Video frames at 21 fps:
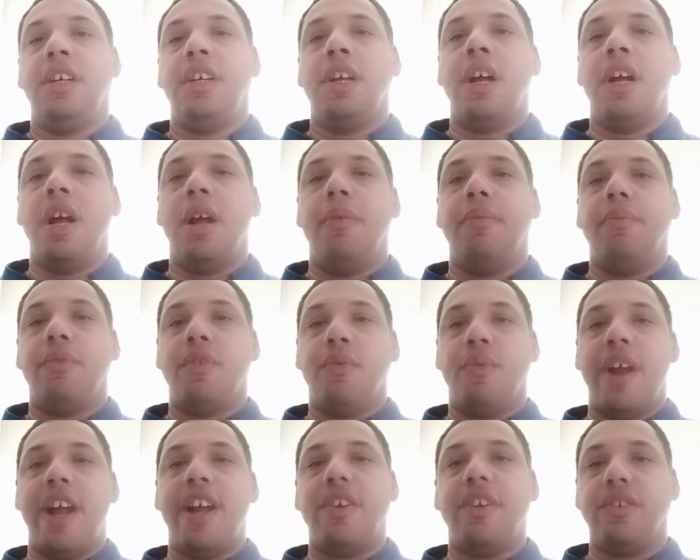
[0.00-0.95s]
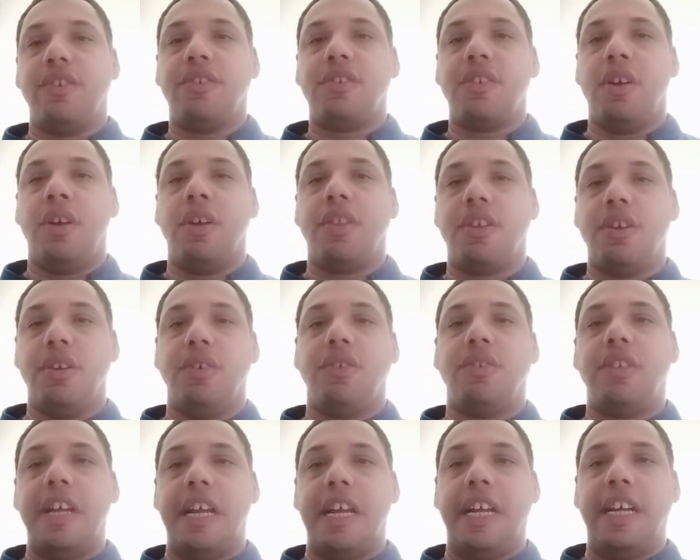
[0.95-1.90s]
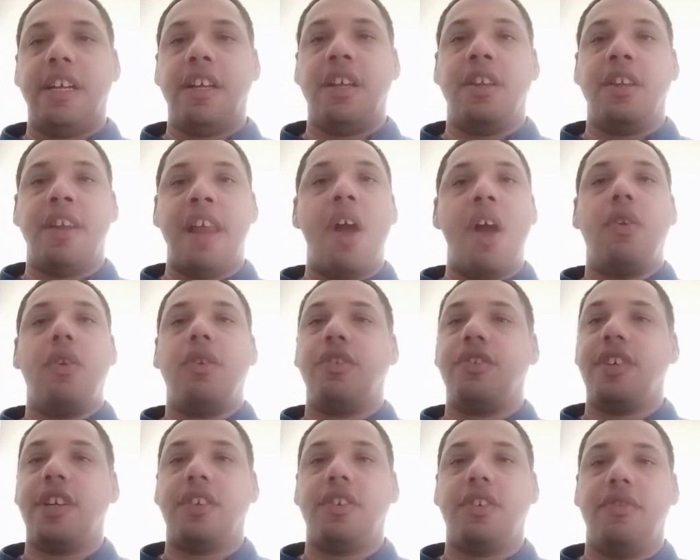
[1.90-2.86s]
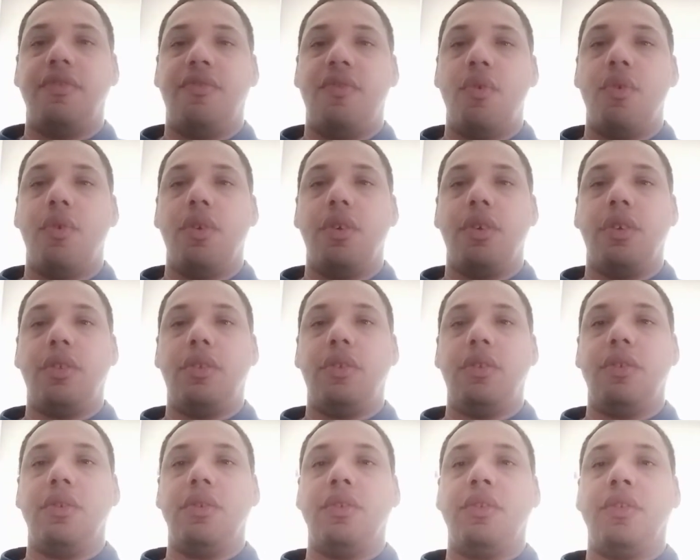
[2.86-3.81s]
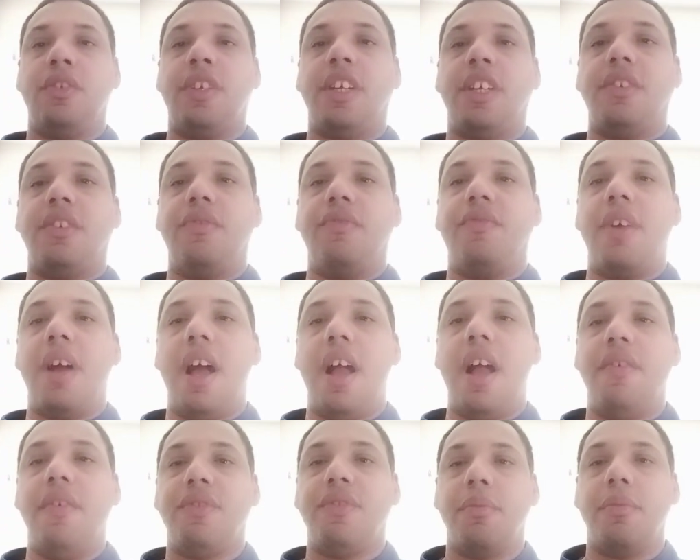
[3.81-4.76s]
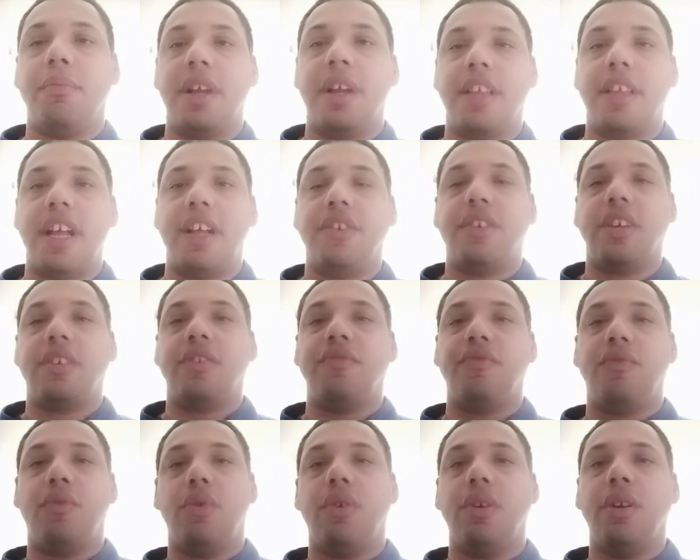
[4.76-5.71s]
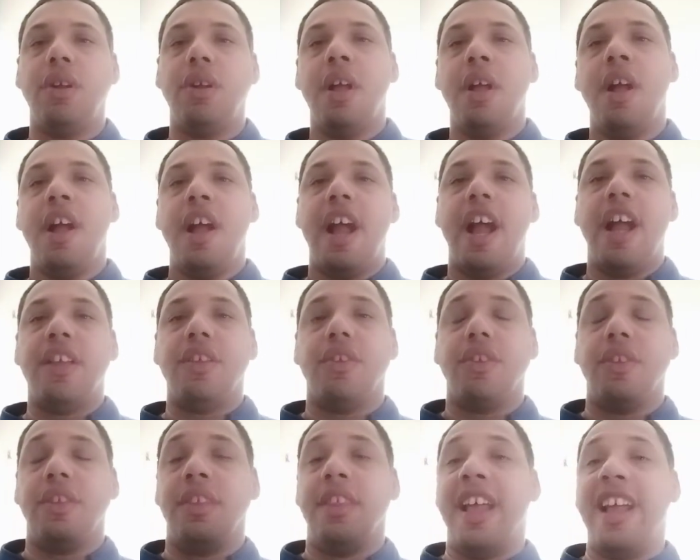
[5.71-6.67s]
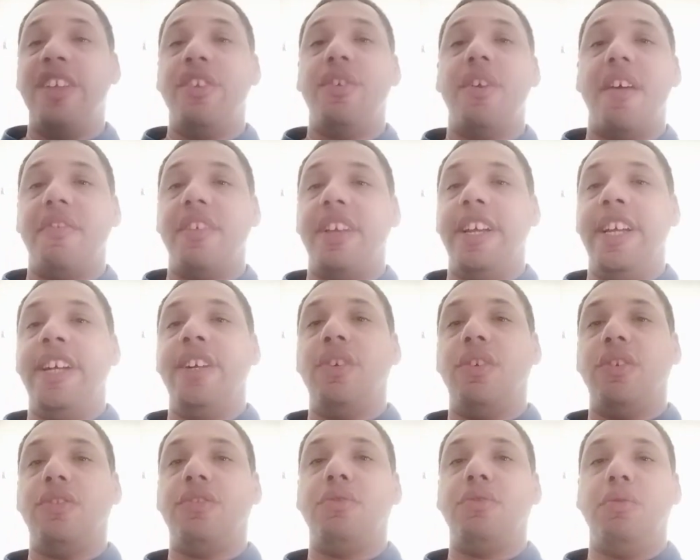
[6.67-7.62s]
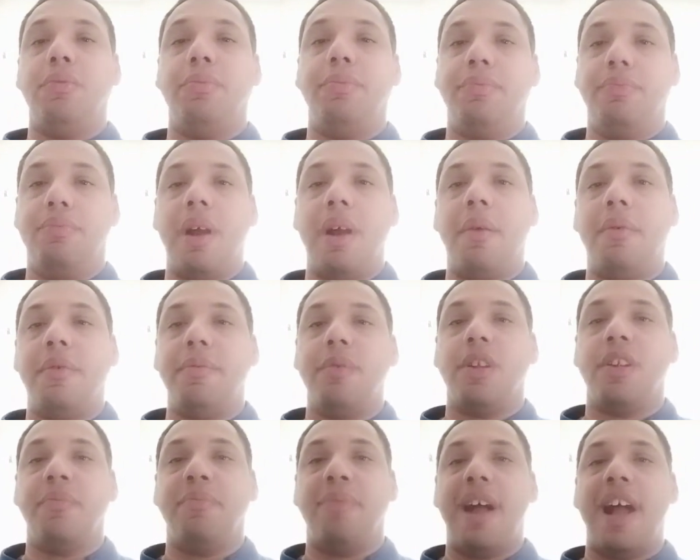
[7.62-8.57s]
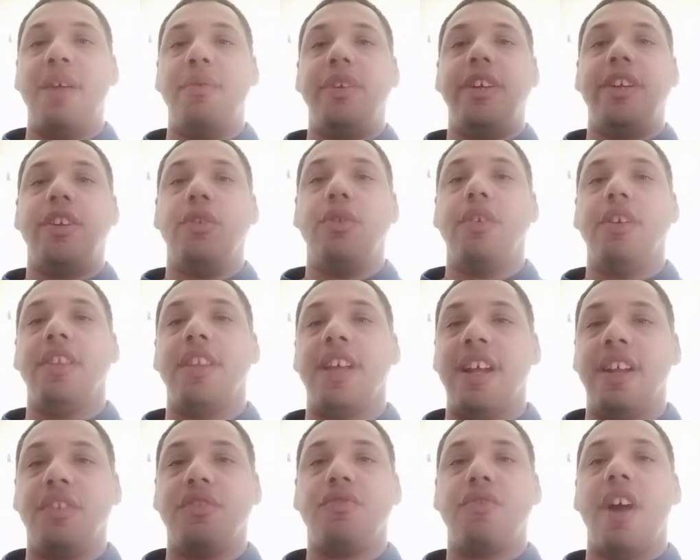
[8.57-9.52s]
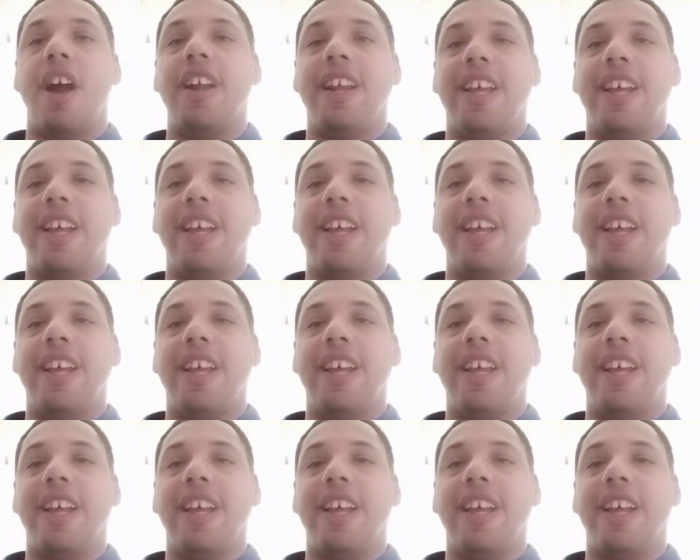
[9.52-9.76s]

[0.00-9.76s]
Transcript: the Raiders on Thursday, now are 6-4, 6-5, something like that, 6-4, and then you have the Eagles, who will probably be on a bye week, who can then try to